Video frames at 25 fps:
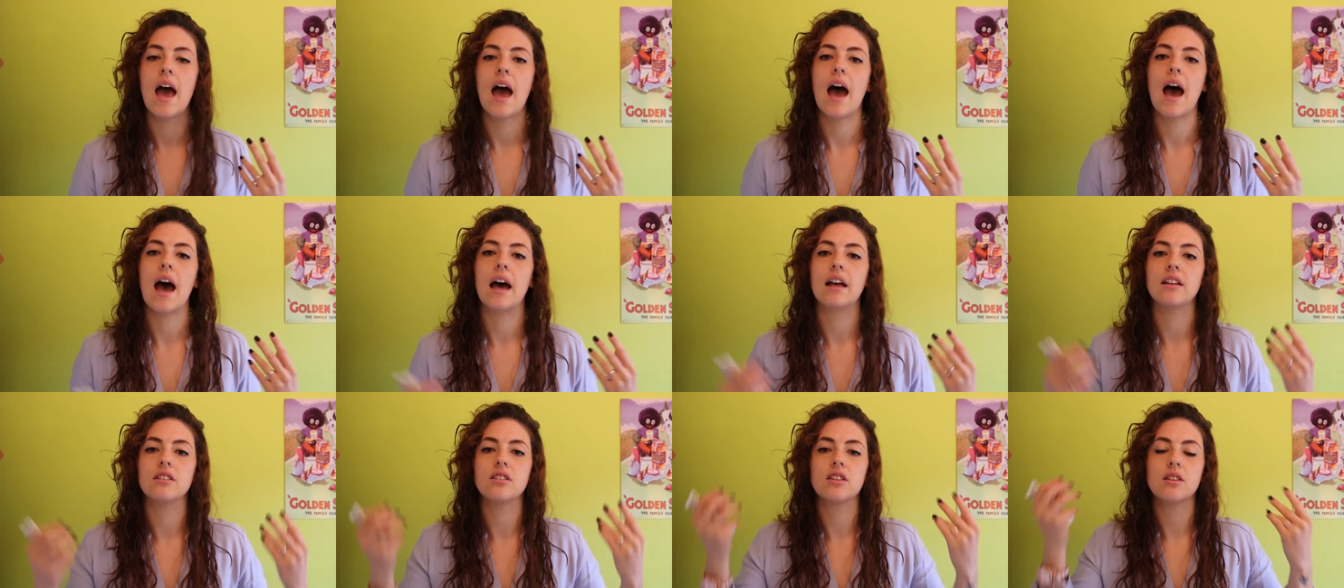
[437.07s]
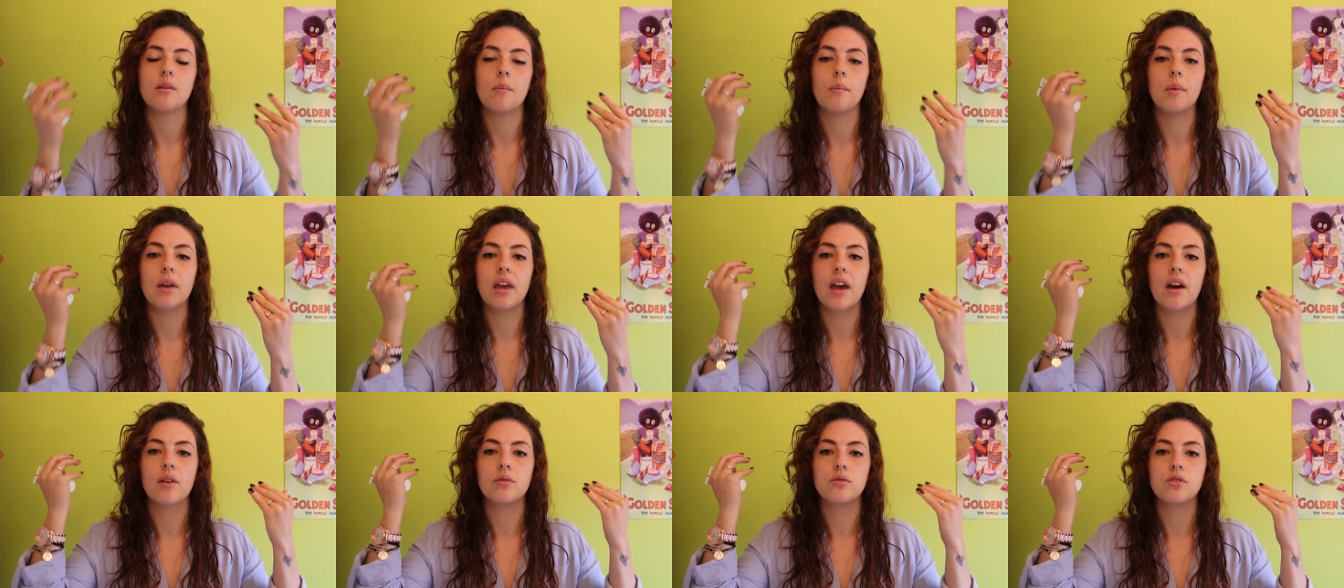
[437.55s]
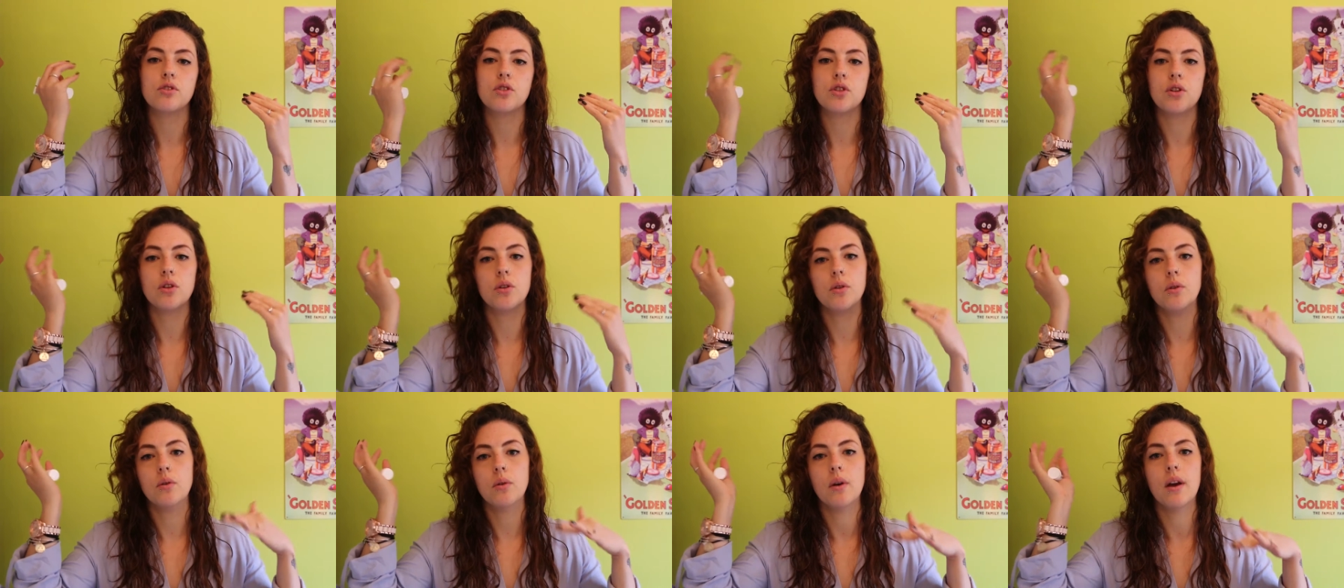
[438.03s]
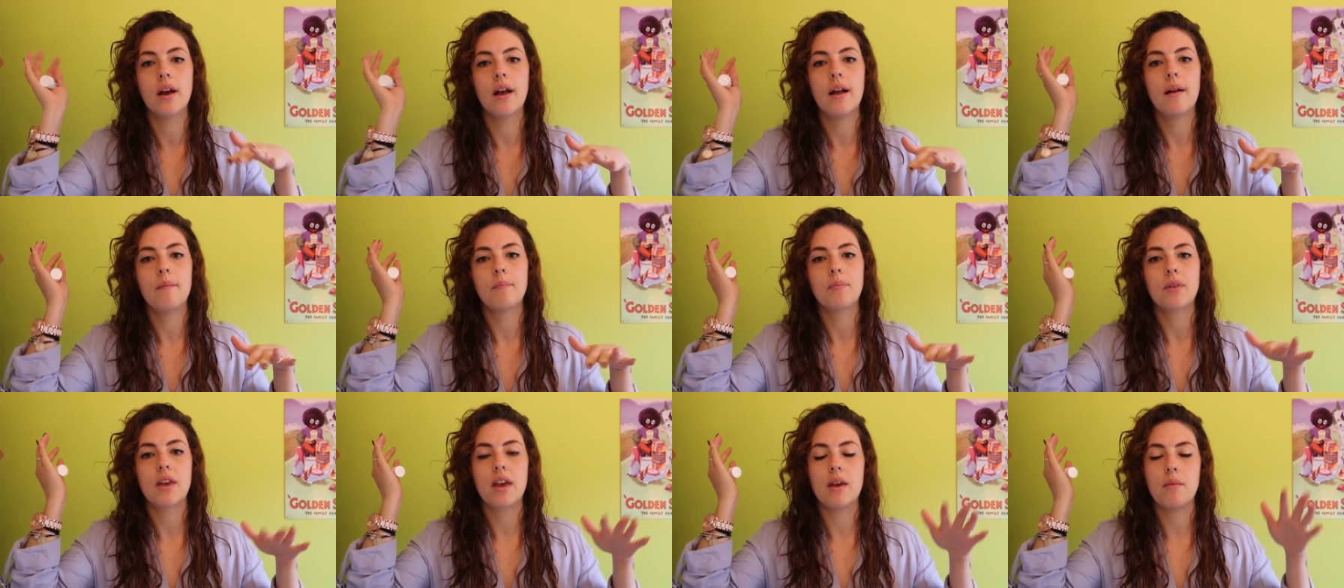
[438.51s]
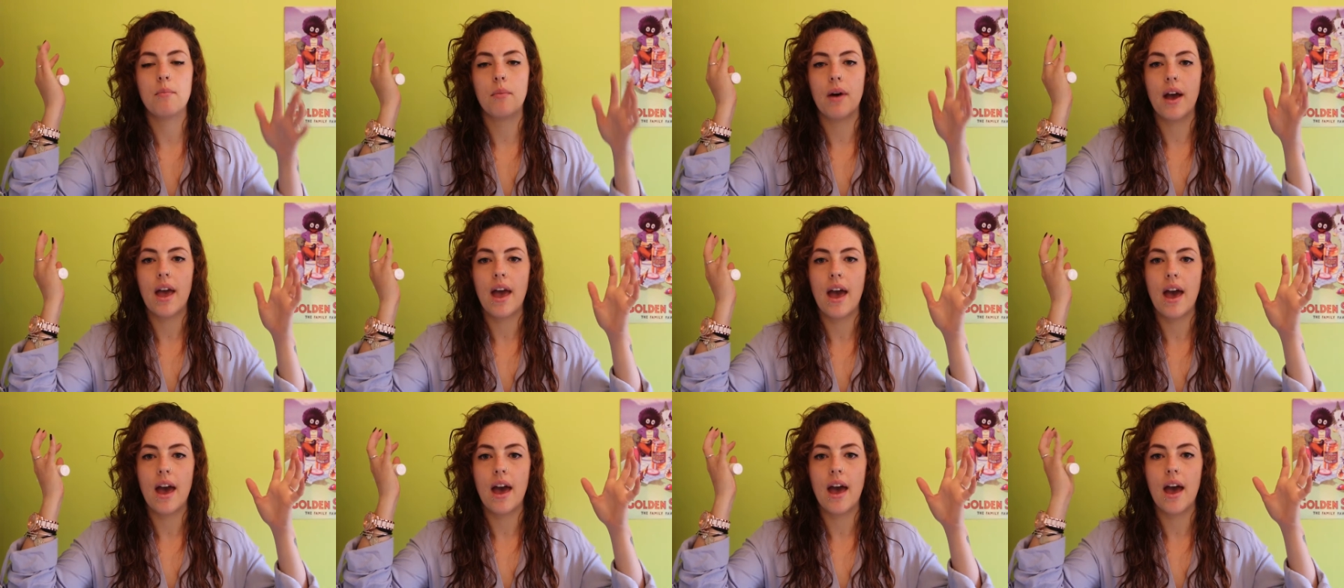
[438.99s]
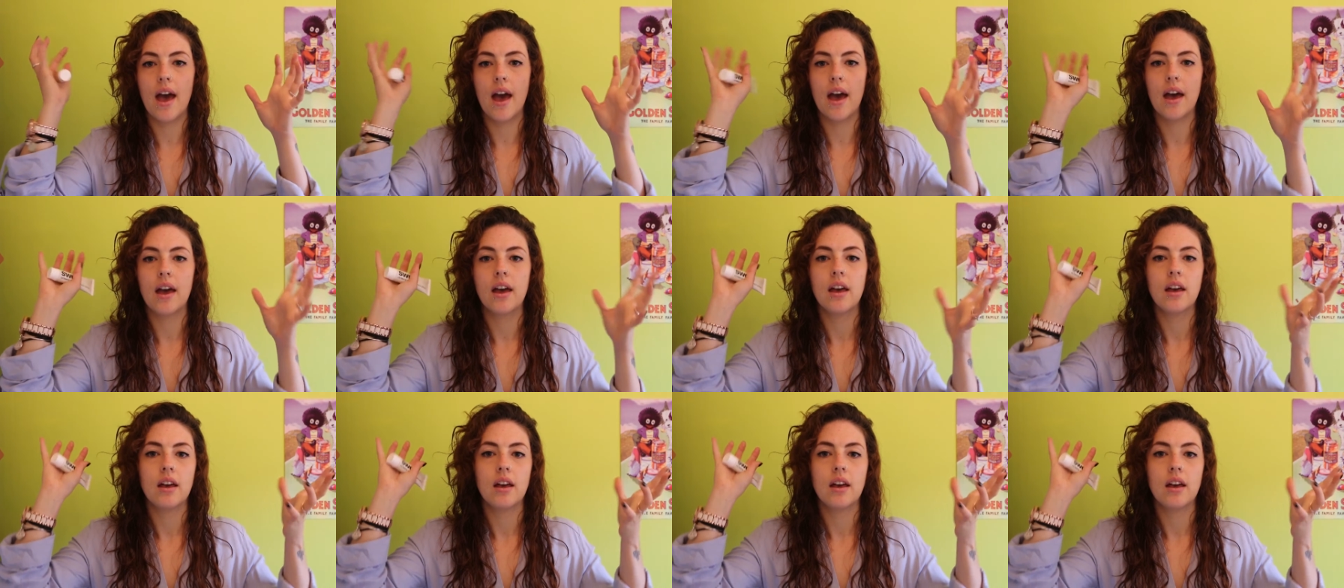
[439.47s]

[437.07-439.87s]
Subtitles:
and something else to keep my hair